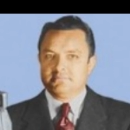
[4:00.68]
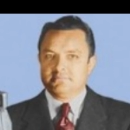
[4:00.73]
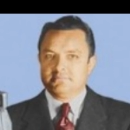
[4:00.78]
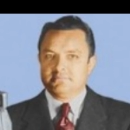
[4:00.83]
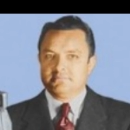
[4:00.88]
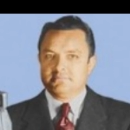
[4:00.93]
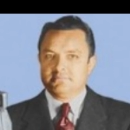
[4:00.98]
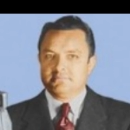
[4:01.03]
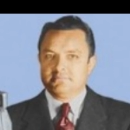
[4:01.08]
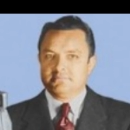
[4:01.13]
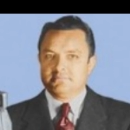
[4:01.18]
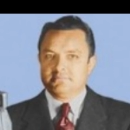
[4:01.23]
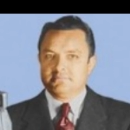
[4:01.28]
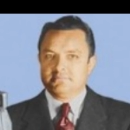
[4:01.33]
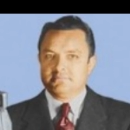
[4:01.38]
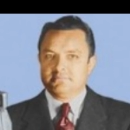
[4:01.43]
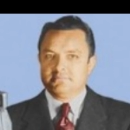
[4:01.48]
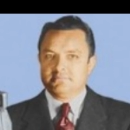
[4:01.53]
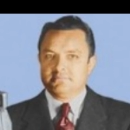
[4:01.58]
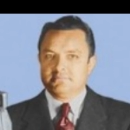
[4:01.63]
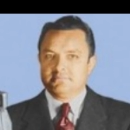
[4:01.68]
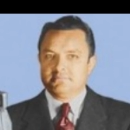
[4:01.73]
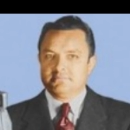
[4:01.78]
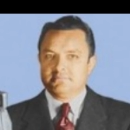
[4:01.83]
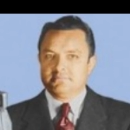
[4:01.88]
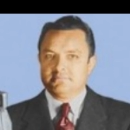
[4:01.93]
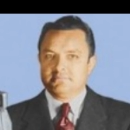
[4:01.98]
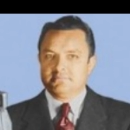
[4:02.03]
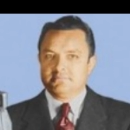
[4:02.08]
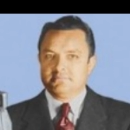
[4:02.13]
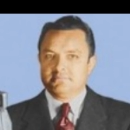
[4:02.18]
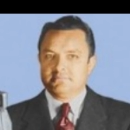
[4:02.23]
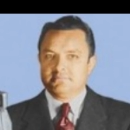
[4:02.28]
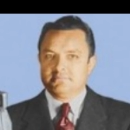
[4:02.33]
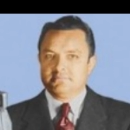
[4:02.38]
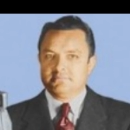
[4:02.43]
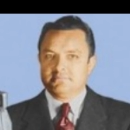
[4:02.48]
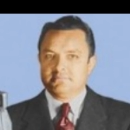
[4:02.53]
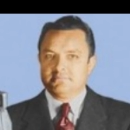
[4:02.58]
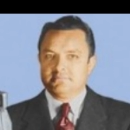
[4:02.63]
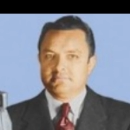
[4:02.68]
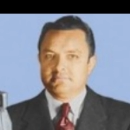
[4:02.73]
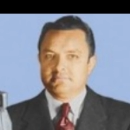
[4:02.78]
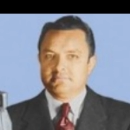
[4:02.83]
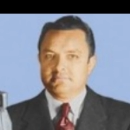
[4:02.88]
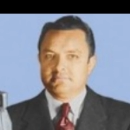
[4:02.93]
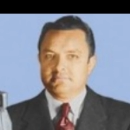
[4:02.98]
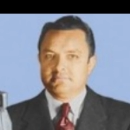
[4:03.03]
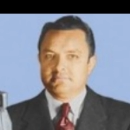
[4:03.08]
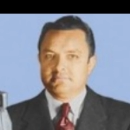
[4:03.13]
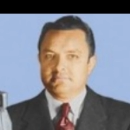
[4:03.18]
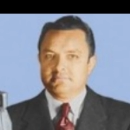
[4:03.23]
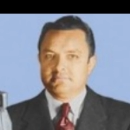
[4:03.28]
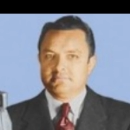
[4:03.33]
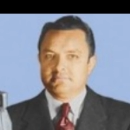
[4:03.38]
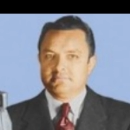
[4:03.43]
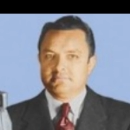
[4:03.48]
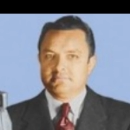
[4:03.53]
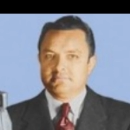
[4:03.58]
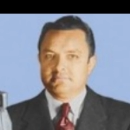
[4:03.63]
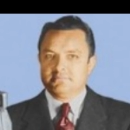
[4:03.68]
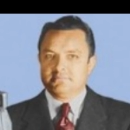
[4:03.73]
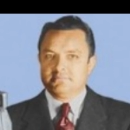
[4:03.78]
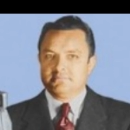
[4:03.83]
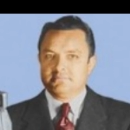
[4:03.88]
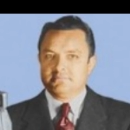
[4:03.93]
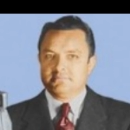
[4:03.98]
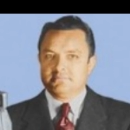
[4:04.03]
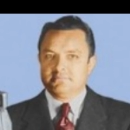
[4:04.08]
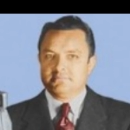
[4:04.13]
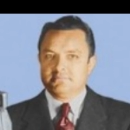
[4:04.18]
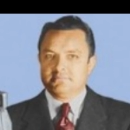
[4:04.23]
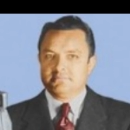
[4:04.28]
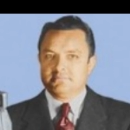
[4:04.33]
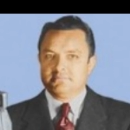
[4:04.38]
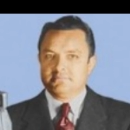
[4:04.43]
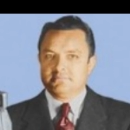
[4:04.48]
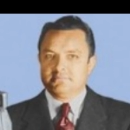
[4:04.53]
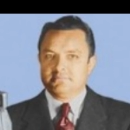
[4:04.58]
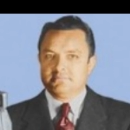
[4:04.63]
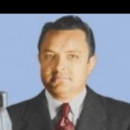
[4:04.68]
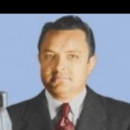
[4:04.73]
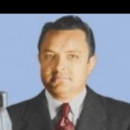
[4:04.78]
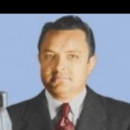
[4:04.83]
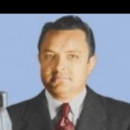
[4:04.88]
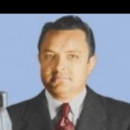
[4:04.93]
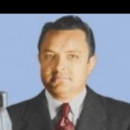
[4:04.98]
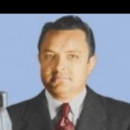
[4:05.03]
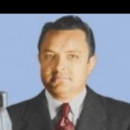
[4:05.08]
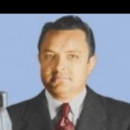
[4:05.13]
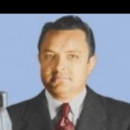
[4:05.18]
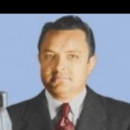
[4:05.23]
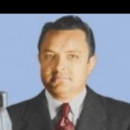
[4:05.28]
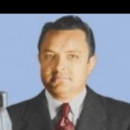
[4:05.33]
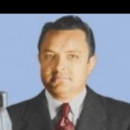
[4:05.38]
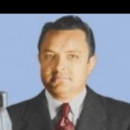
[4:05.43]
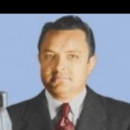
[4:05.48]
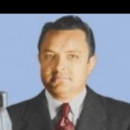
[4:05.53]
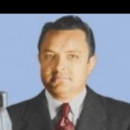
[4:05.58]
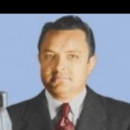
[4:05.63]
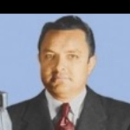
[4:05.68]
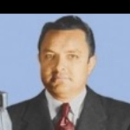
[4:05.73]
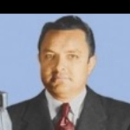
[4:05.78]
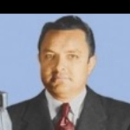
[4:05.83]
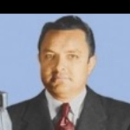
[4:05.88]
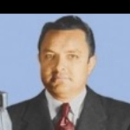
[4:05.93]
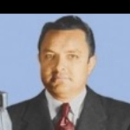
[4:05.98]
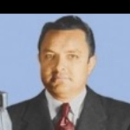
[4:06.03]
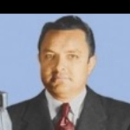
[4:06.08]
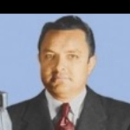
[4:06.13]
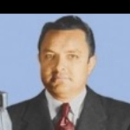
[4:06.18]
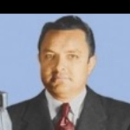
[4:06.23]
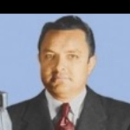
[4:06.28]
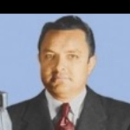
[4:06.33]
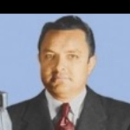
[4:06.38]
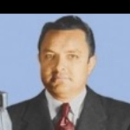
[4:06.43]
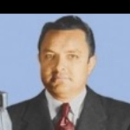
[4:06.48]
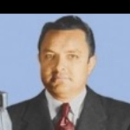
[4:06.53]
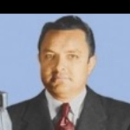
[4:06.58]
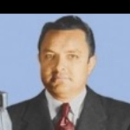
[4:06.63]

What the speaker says: This is a still picture; no speech is visible.